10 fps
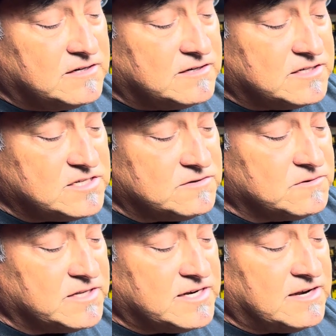This is
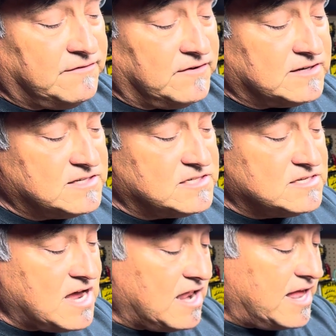really different. This is
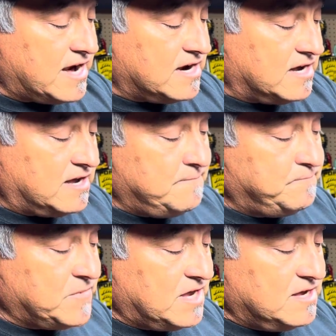not like
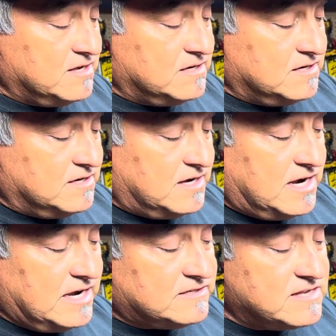
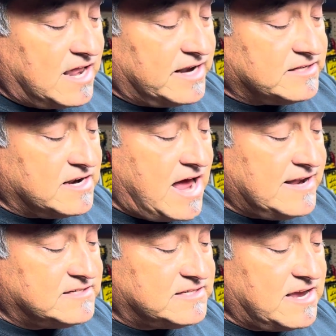it's not like the
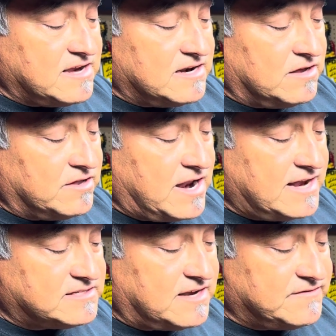
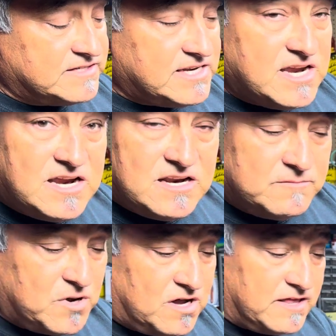917
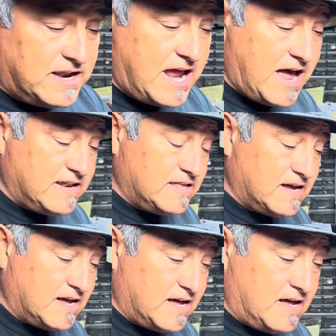ball that had
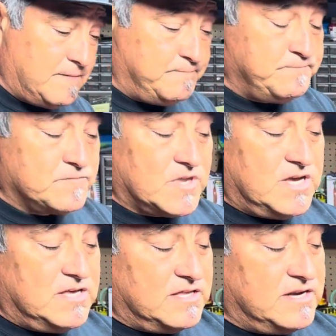the
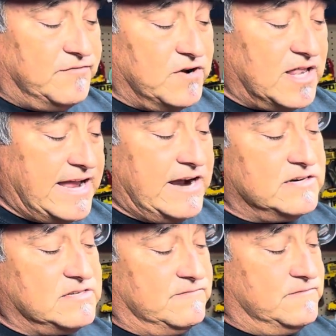different
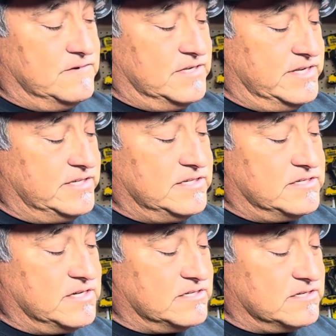layers of wood. This is
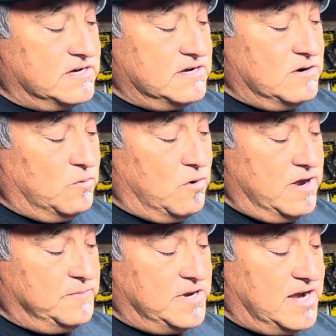just
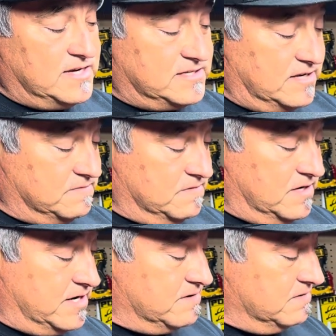one piece. That's
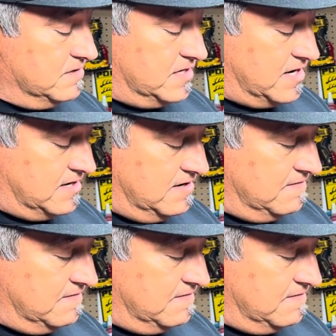really cool looking.